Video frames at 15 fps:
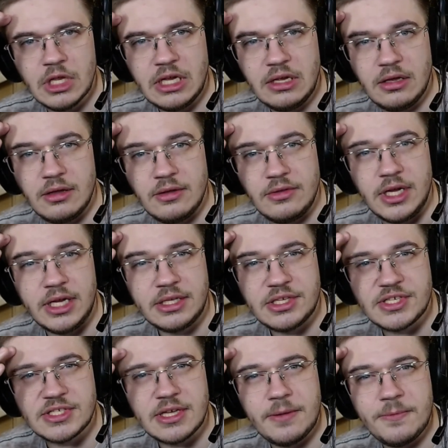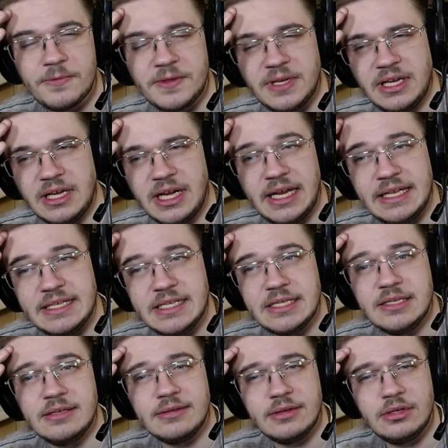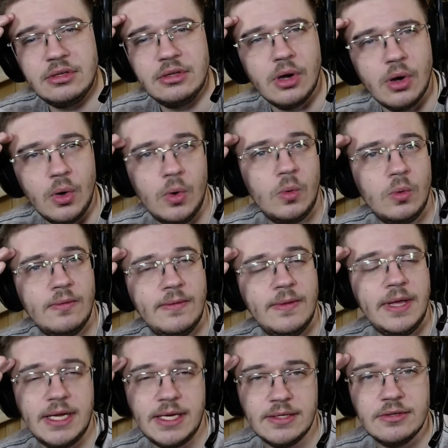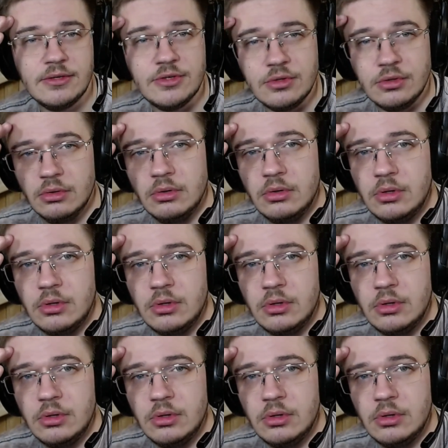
That's something I didn't know they can do.